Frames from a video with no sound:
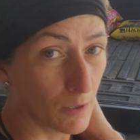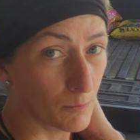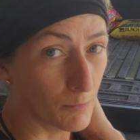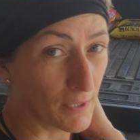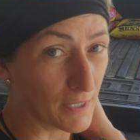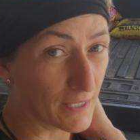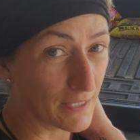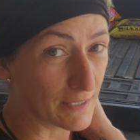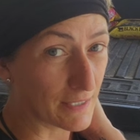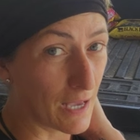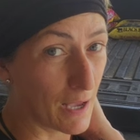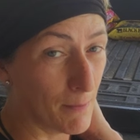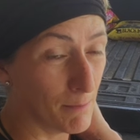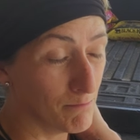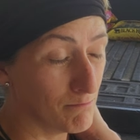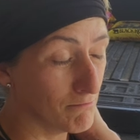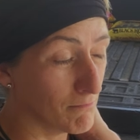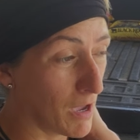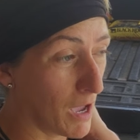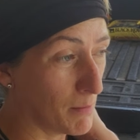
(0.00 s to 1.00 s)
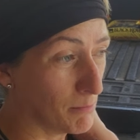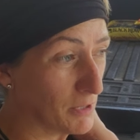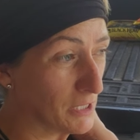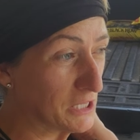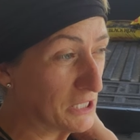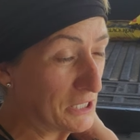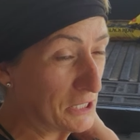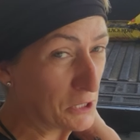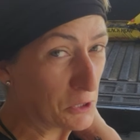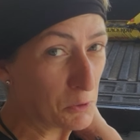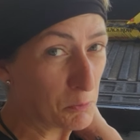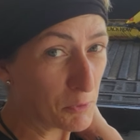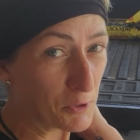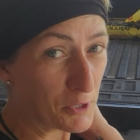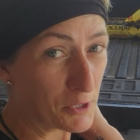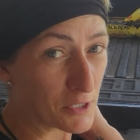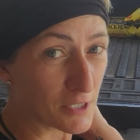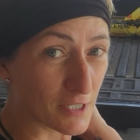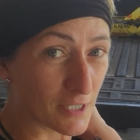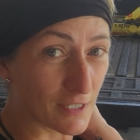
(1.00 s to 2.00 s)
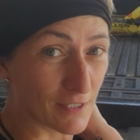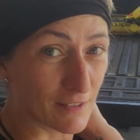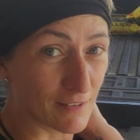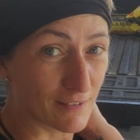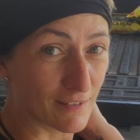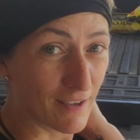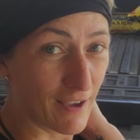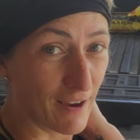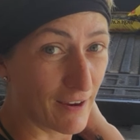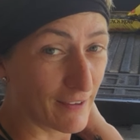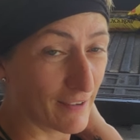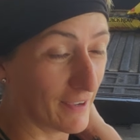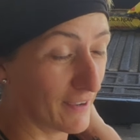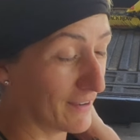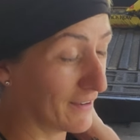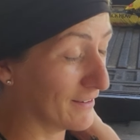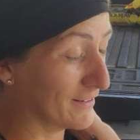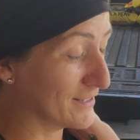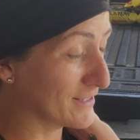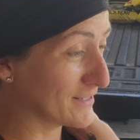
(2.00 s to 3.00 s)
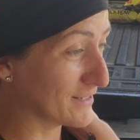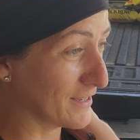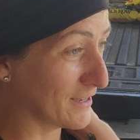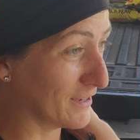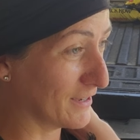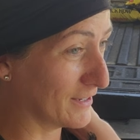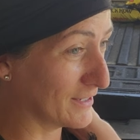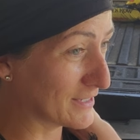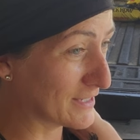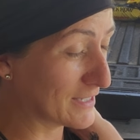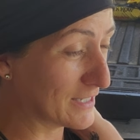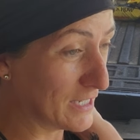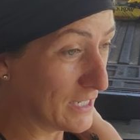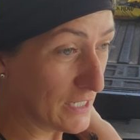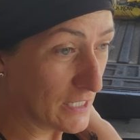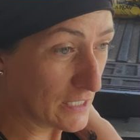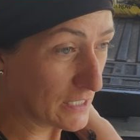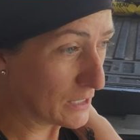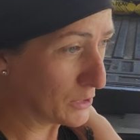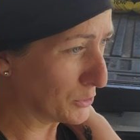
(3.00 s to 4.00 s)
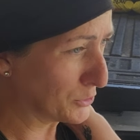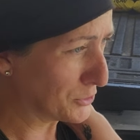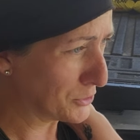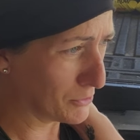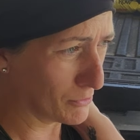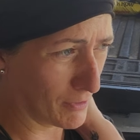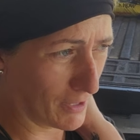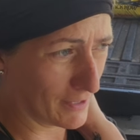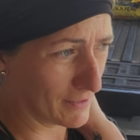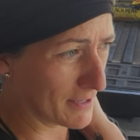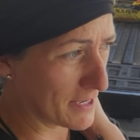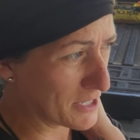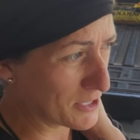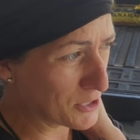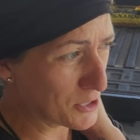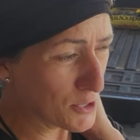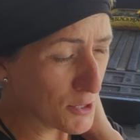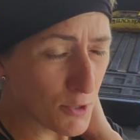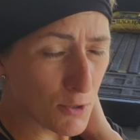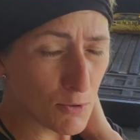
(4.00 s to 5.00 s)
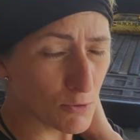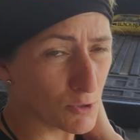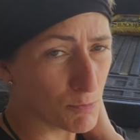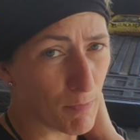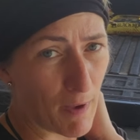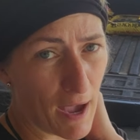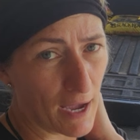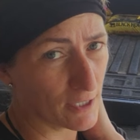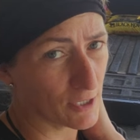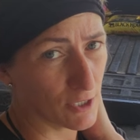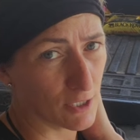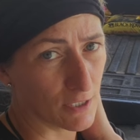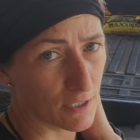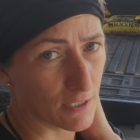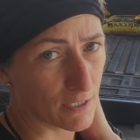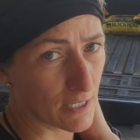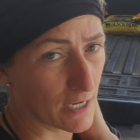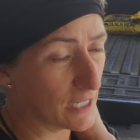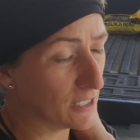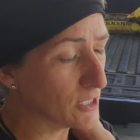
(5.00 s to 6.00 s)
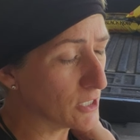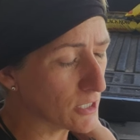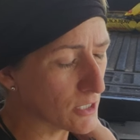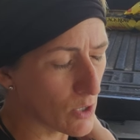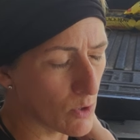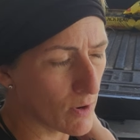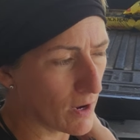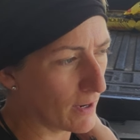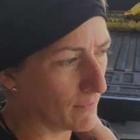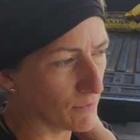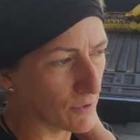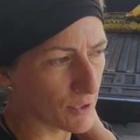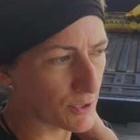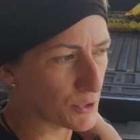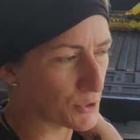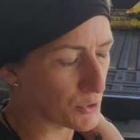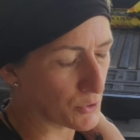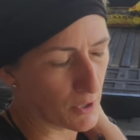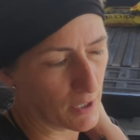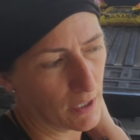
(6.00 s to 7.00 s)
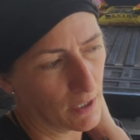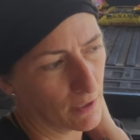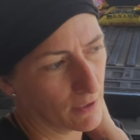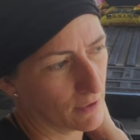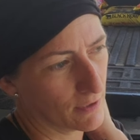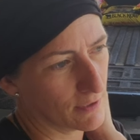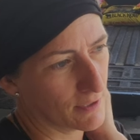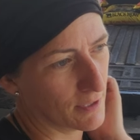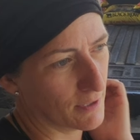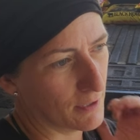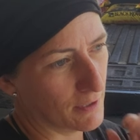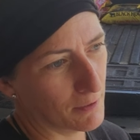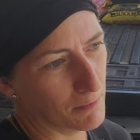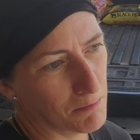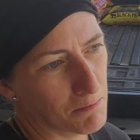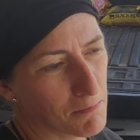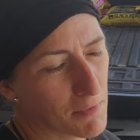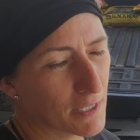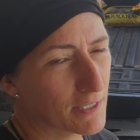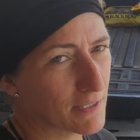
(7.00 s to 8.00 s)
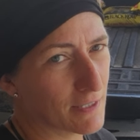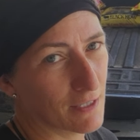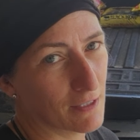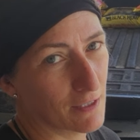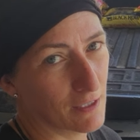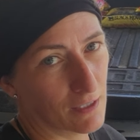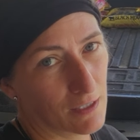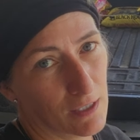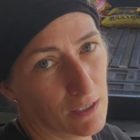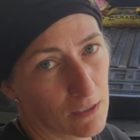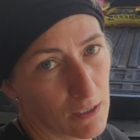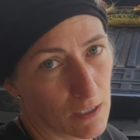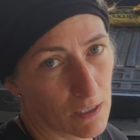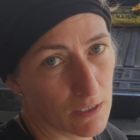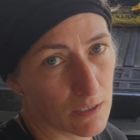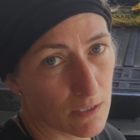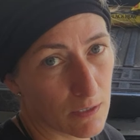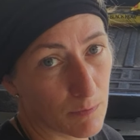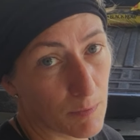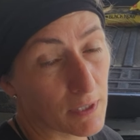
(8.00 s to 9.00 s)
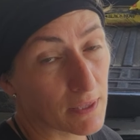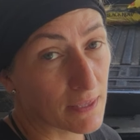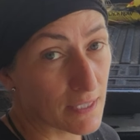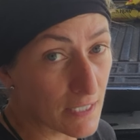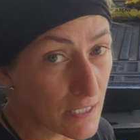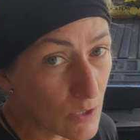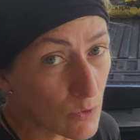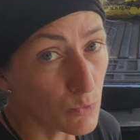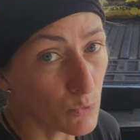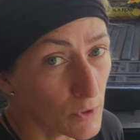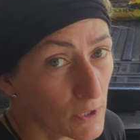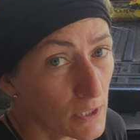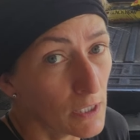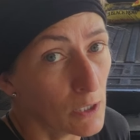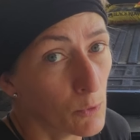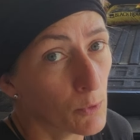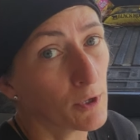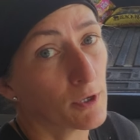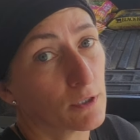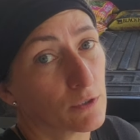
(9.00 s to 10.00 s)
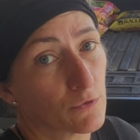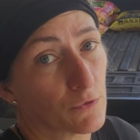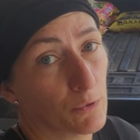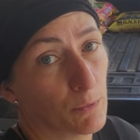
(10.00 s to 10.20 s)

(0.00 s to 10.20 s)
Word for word: because I'm I'm a little person. I can't. Uh, Sid he'll do like these huge batches, and I just don't have the strength to mix it like he does. But this really works for